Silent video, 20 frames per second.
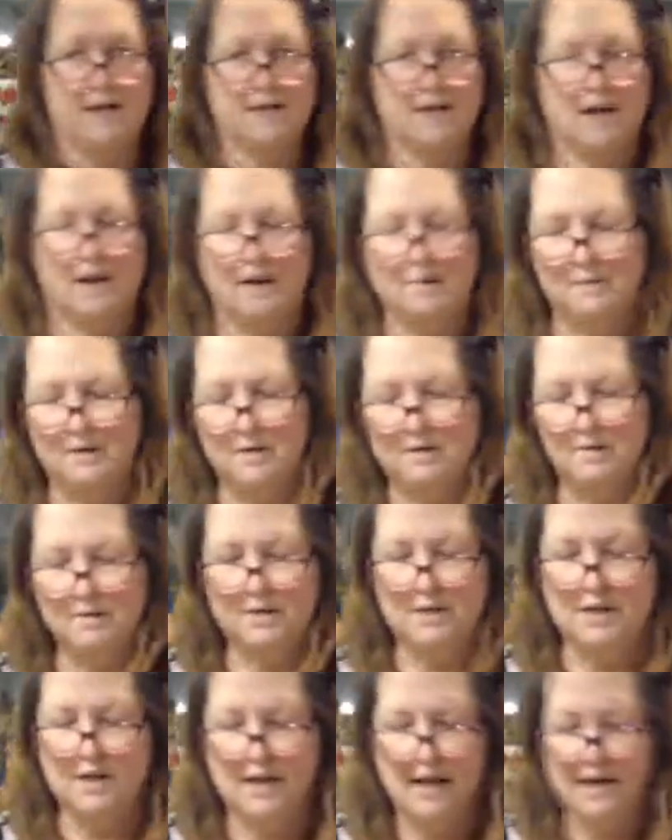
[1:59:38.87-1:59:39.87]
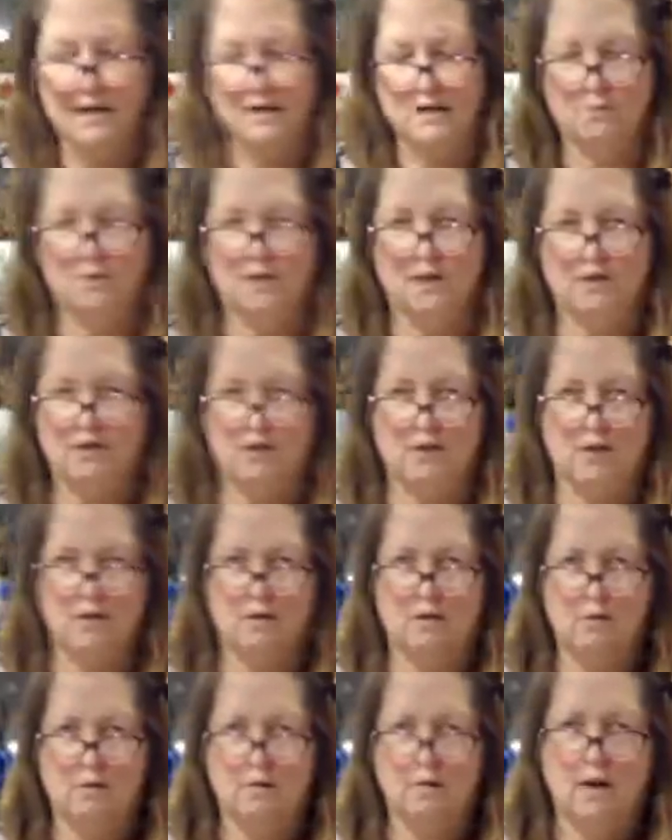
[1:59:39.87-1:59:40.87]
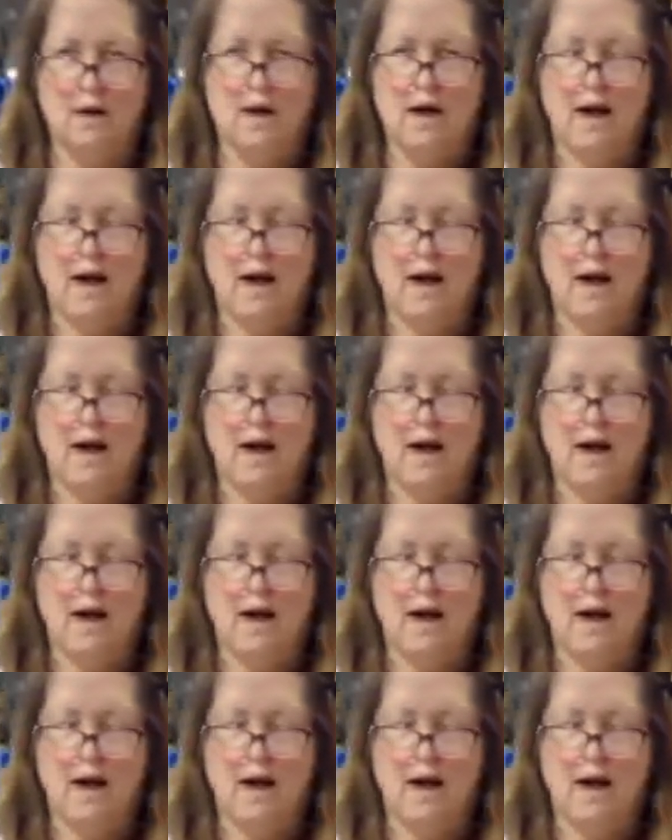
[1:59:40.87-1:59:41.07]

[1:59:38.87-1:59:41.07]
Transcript: time and do it today so we could show